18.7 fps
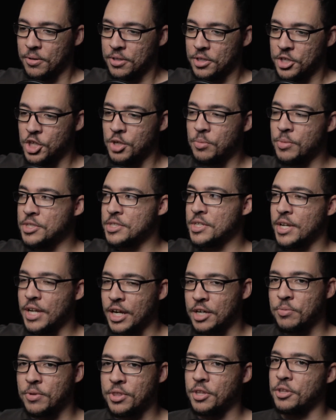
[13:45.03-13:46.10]
humans
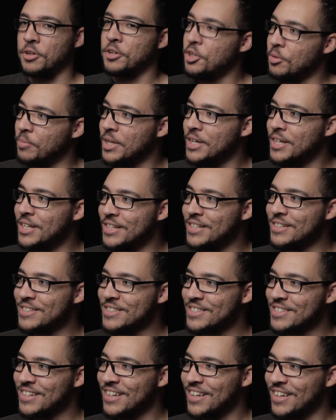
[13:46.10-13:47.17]
connect with other
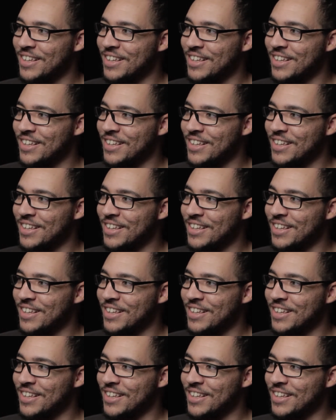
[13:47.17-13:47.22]
humans.